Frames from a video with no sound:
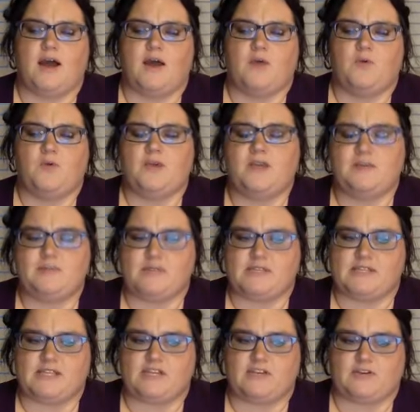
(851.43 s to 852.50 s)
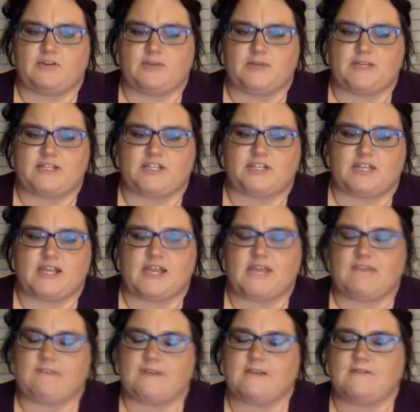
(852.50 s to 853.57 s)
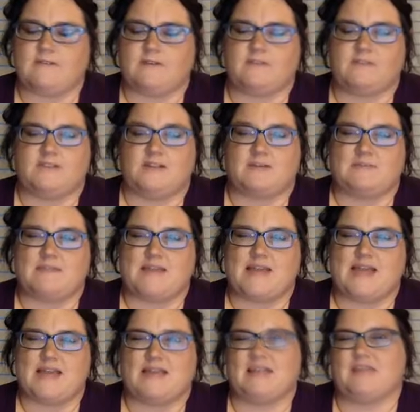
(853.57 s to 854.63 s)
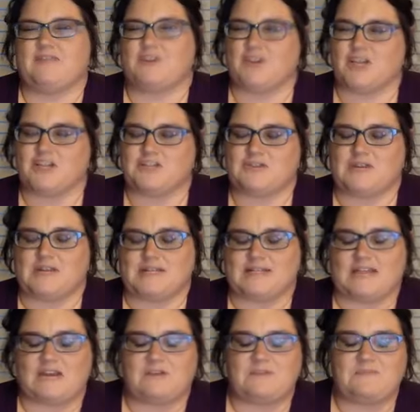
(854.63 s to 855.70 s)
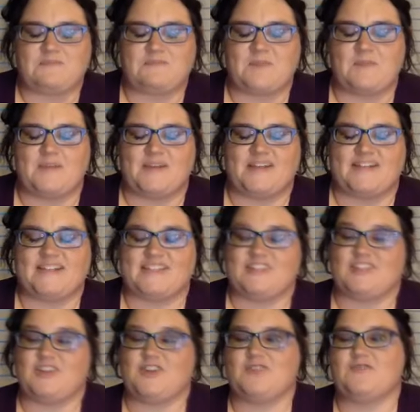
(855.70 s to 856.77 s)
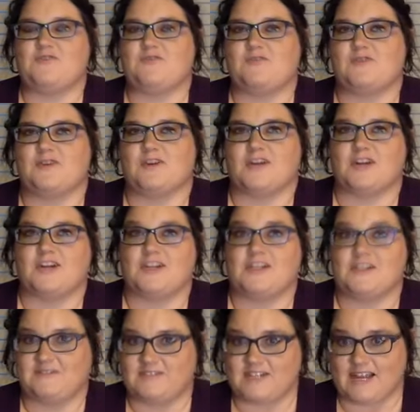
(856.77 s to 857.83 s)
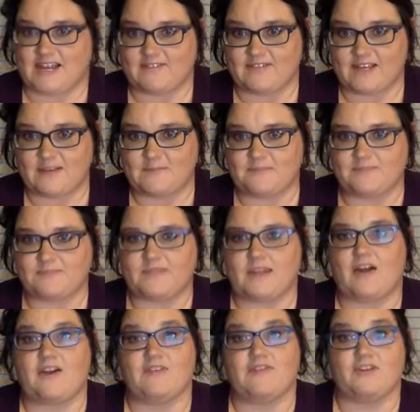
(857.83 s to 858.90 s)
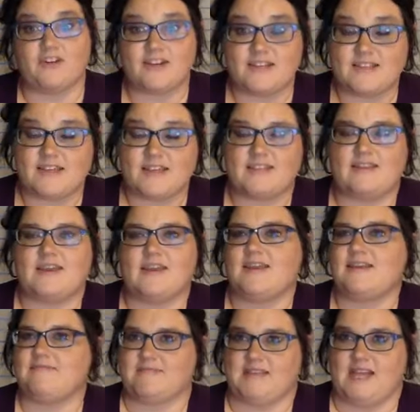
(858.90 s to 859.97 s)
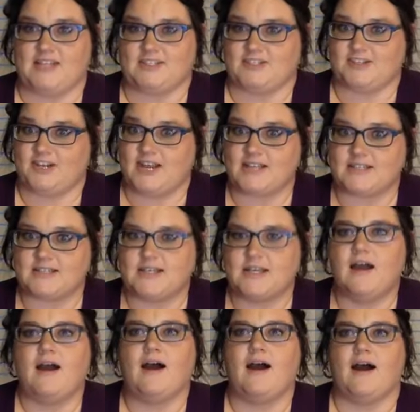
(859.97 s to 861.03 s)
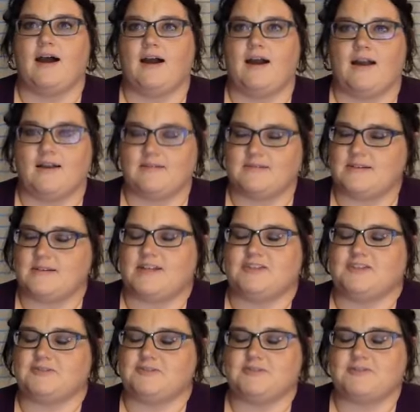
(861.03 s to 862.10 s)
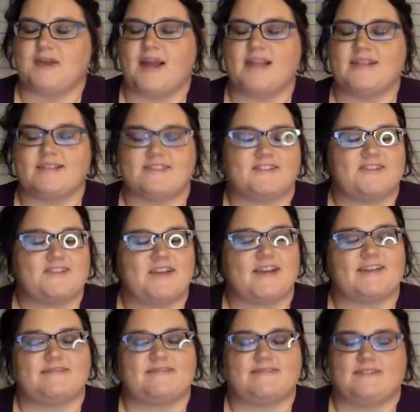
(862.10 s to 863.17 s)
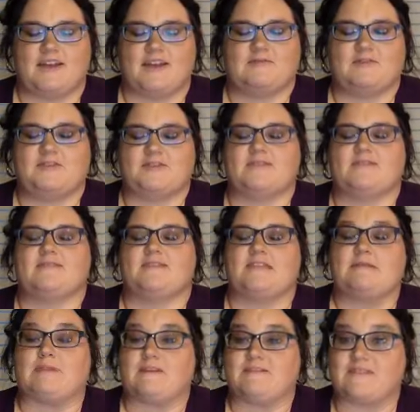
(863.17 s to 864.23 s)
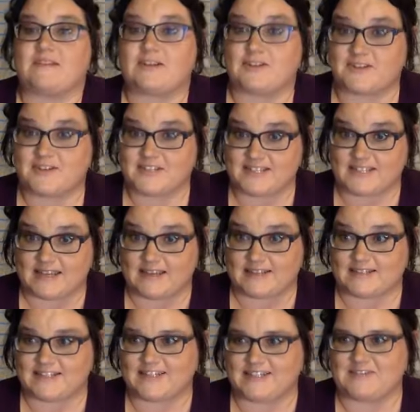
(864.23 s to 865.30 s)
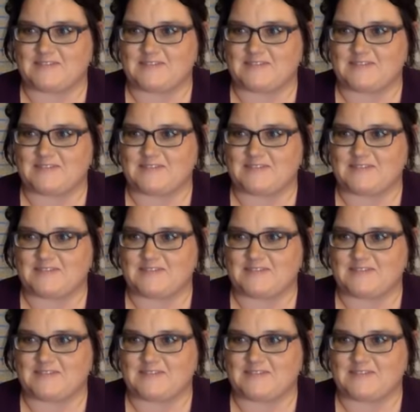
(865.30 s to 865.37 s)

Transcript: One in particular beach, I can't think of it off the top of my head, and I forgot to write it down, but it is known for cliff diving. Now, if you're into that thing, that's great. I, I don't do heights, so that I'm going to keep my feet on the sand.